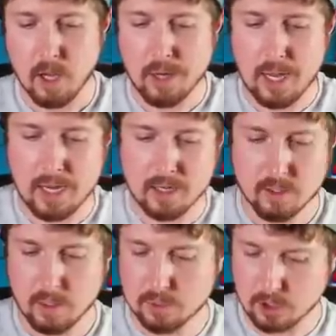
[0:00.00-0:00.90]
Okay.
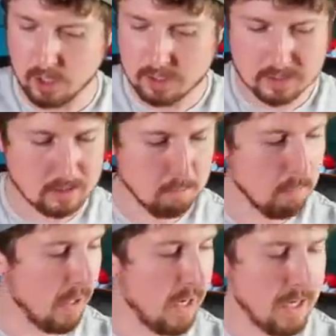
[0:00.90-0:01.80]
That was Darkness
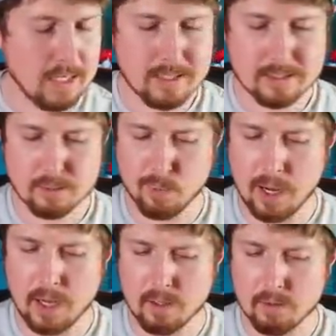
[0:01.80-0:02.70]
Ablaze,
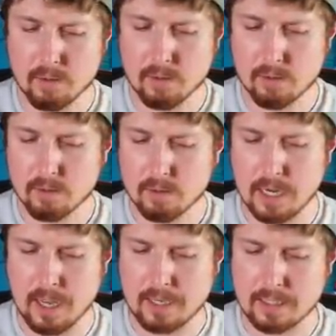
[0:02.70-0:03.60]
right?
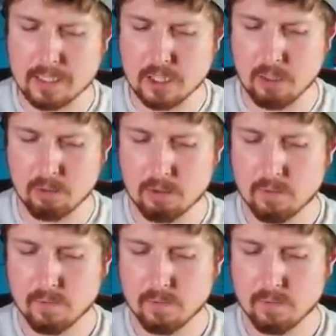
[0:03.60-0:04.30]
Yeah, I think so.